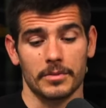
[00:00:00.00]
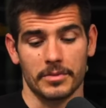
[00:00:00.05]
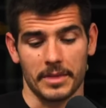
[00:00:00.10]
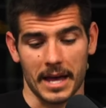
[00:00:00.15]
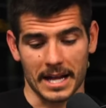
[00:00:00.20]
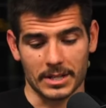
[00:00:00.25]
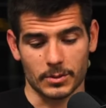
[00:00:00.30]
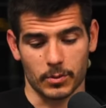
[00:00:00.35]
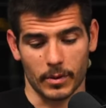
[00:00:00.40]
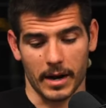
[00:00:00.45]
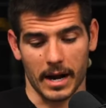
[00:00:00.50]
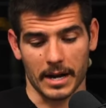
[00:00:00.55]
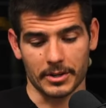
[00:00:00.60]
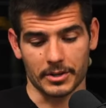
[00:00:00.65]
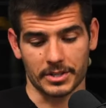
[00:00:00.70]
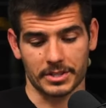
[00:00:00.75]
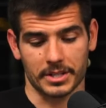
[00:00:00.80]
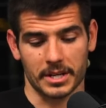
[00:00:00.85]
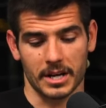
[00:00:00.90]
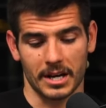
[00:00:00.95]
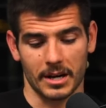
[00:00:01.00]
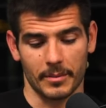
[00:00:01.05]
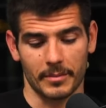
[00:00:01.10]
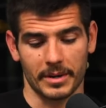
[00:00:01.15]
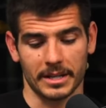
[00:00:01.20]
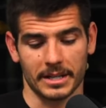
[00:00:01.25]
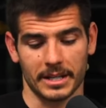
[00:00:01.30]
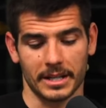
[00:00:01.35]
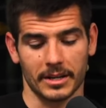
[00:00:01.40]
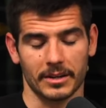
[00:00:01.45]
That's where I just come
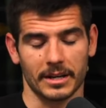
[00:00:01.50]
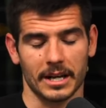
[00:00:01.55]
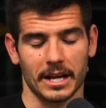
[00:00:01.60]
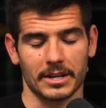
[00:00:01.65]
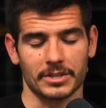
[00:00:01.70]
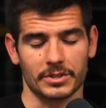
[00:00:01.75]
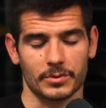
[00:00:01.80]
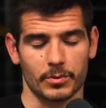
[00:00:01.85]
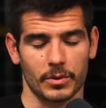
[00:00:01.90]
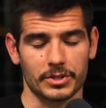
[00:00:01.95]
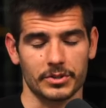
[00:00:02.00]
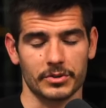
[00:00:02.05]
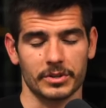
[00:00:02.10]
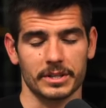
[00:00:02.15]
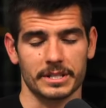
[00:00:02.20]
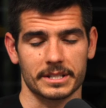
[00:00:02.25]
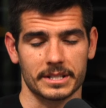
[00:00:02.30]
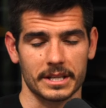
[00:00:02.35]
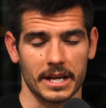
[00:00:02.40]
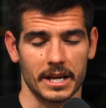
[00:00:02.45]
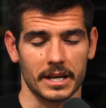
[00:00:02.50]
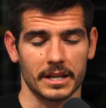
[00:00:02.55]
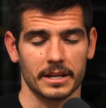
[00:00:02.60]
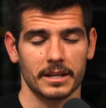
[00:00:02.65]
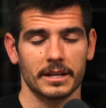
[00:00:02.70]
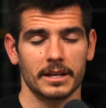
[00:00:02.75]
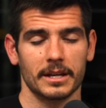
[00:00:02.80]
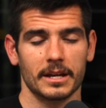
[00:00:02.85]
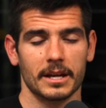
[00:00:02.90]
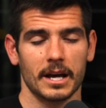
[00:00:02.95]
in here and I just want you to say,
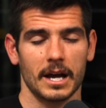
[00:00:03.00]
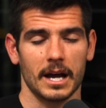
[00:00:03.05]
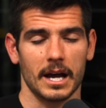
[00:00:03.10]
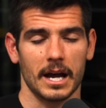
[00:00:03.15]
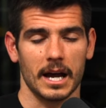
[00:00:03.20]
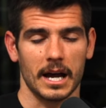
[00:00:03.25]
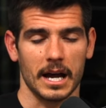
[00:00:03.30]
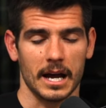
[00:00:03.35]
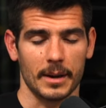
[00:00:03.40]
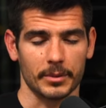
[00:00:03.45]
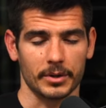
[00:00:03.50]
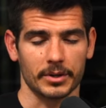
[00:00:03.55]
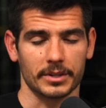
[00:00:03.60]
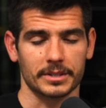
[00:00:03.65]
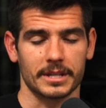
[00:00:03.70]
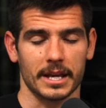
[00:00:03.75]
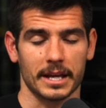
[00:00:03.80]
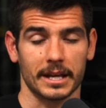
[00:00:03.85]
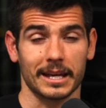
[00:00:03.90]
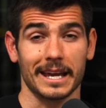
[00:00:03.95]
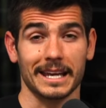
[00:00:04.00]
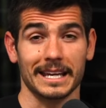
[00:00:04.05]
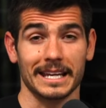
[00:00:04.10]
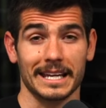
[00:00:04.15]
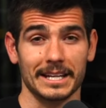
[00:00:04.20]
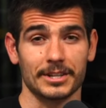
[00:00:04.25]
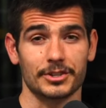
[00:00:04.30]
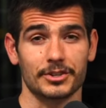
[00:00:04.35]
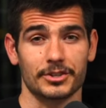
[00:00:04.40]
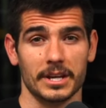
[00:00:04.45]
I'm going to take
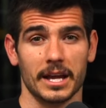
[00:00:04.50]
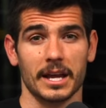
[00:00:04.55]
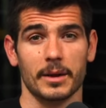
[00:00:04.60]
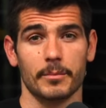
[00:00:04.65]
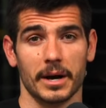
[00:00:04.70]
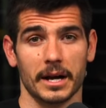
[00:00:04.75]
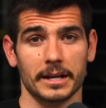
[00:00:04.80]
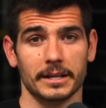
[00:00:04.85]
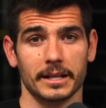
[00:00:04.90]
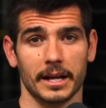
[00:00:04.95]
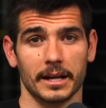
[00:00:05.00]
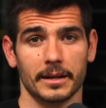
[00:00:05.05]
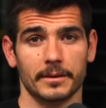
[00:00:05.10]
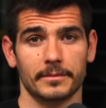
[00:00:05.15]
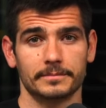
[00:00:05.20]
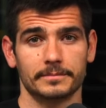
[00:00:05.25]
each day by day.